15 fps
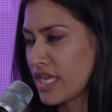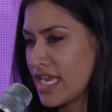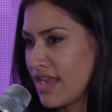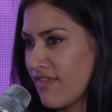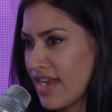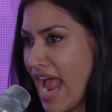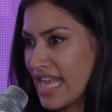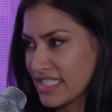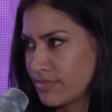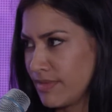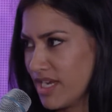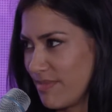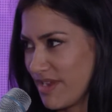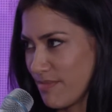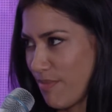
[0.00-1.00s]
even asked me
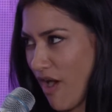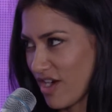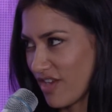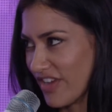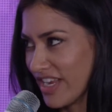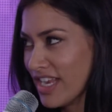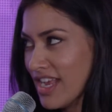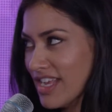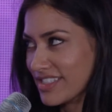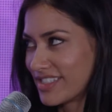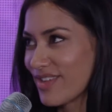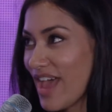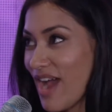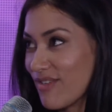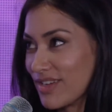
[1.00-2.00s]
to be a part of it.
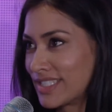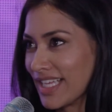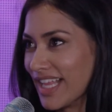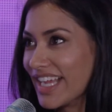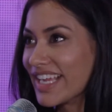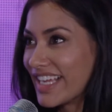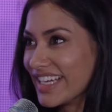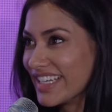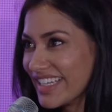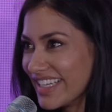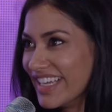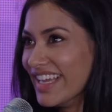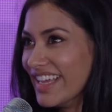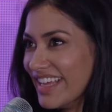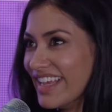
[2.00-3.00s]
So that was like,
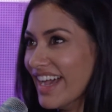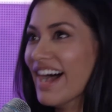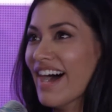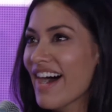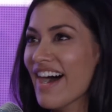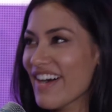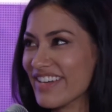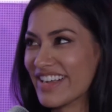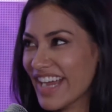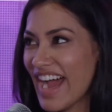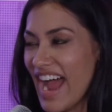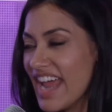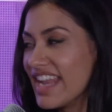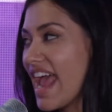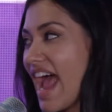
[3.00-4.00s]
oh
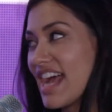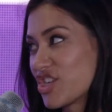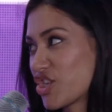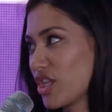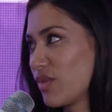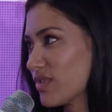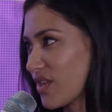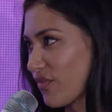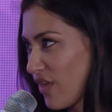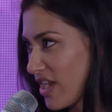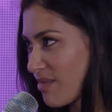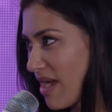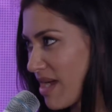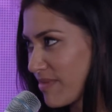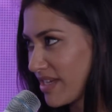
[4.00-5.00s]
God. And Ashley was a friend
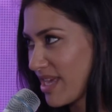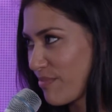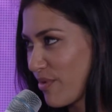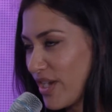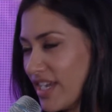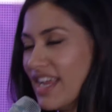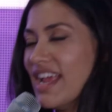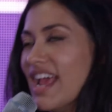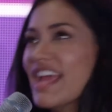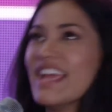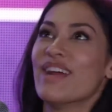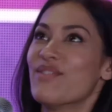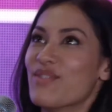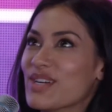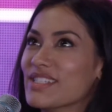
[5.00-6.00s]
of mine by that point.
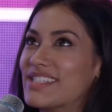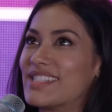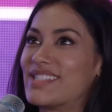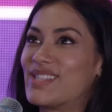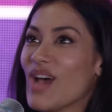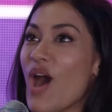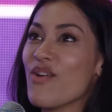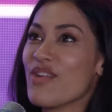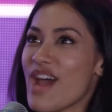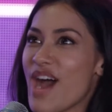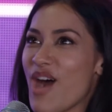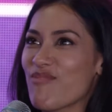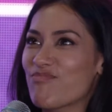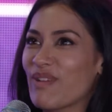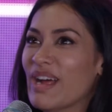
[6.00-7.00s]
It was so
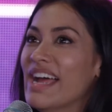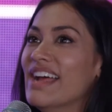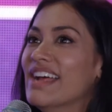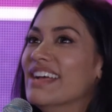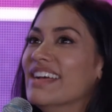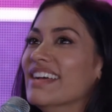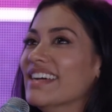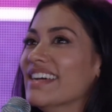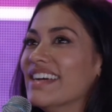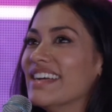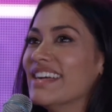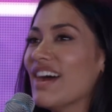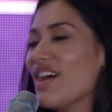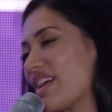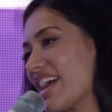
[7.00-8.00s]
dope.
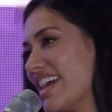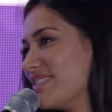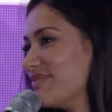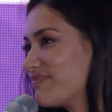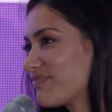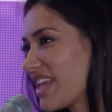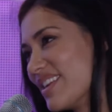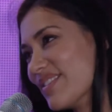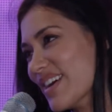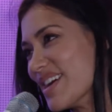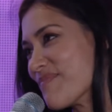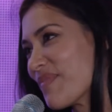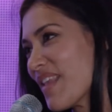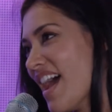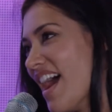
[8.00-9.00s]
Okay,
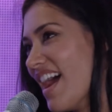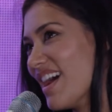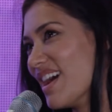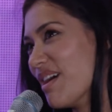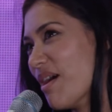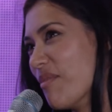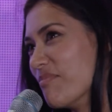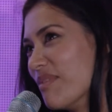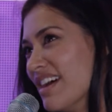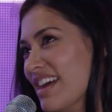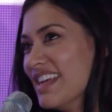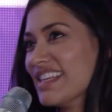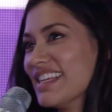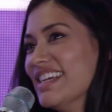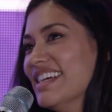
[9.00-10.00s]
anyway. They
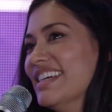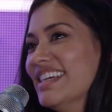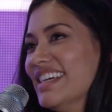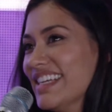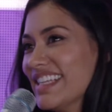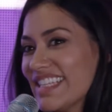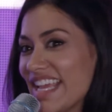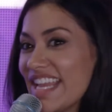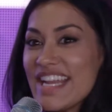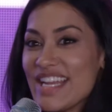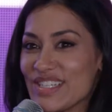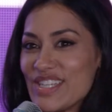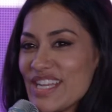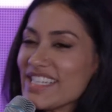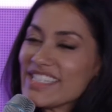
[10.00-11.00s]

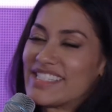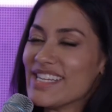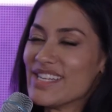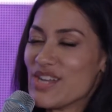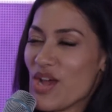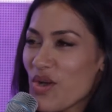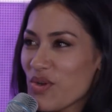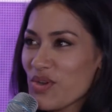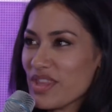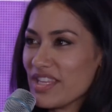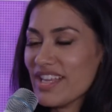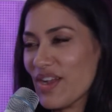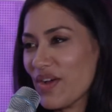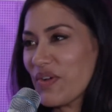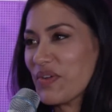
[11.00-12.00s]
just didn't know who,
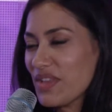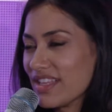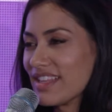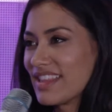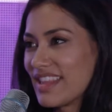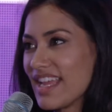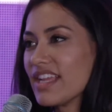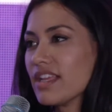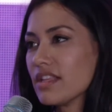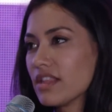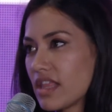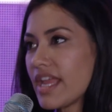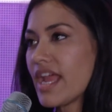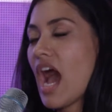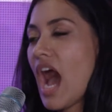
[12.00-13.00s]

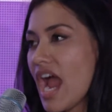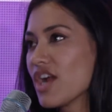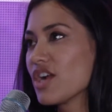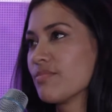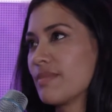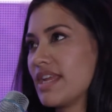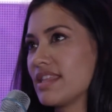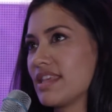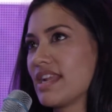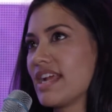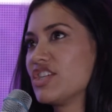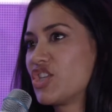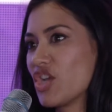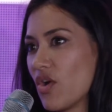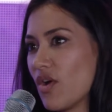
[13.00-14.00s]
they hired me, and then
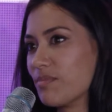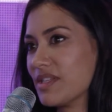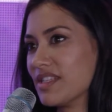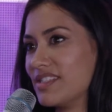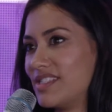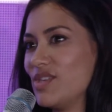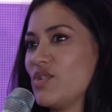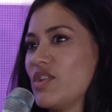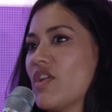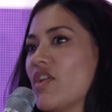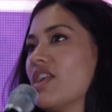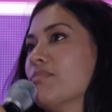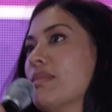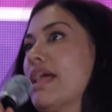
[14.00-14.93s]
I show up to the studio and I'm